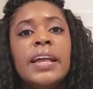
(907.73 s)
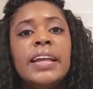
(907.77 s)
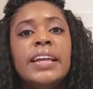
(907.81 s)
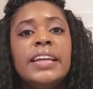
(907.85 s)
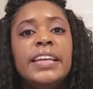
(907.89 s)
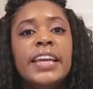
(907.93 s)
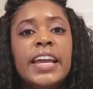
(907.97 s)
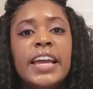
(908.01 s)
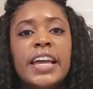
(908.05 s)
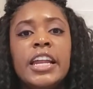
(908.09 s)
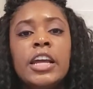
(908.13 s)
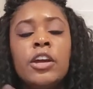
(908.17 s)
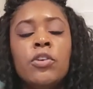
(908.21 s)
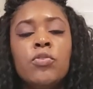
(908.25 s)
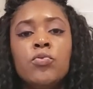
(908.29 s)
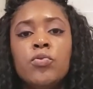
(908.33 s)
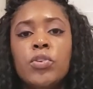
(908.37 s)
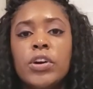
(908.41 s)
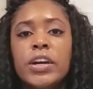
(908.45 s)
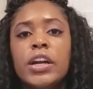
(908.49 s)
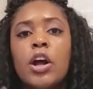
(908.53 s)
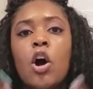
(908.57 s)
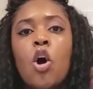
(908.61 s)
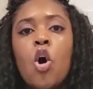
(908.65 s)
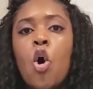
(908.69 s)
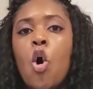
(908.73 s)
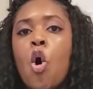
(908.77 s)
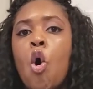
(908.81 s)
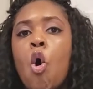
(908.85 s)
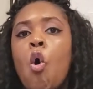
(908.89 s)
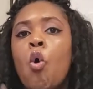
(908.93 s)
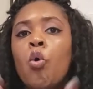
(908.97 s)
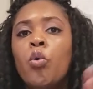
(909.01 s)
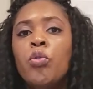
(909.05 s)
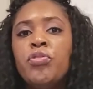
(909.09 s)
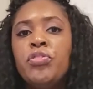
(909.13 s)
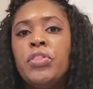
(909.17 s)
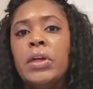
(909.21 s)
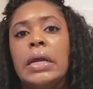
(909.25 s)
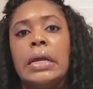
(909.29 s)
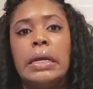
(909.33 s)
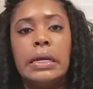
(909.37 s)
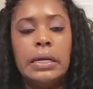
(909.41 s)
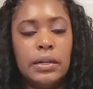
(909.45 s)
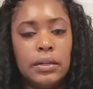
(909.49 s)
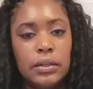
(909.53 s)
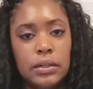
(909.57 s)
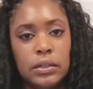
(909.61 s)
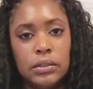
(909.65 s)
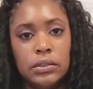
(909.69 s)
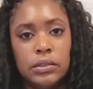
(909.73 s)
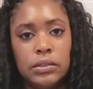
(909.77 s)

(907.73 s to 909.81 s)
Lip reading: getting rid of old things.